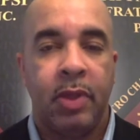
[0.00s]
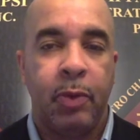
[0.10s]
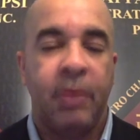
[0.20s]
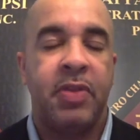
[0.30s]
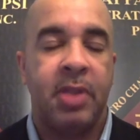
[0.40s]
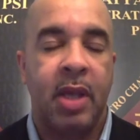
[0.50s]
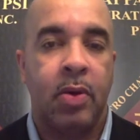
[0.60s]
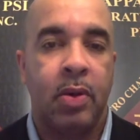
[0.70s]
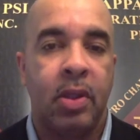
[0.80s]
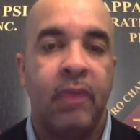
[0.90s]
withstand
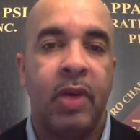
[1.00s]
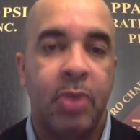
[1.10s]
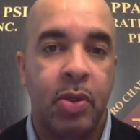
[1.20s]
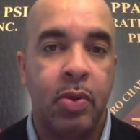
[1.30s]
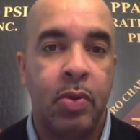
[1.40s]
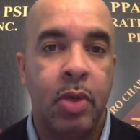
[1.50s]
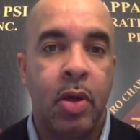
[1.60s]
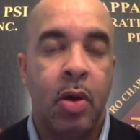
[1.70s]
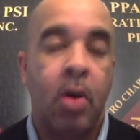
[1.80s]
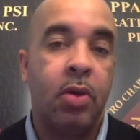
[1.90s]
or live up to
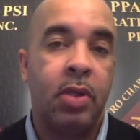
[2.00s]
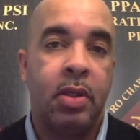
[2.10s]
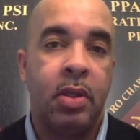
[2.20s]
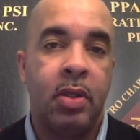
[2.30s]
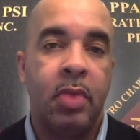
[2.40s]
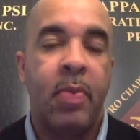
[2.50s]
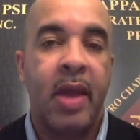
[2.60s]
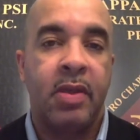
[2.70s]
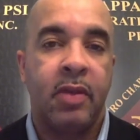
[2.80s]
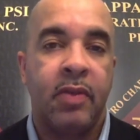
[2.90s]
all the
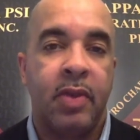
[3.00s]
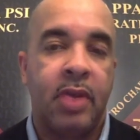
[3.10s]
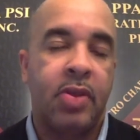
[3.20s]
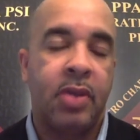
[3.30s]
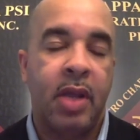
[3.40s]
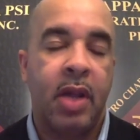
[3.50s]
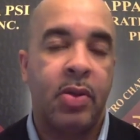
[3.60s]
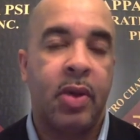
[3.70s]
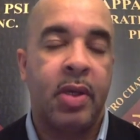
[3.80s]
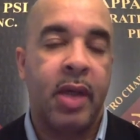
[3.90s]
demands that your day is
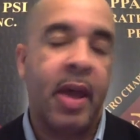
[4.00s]
going to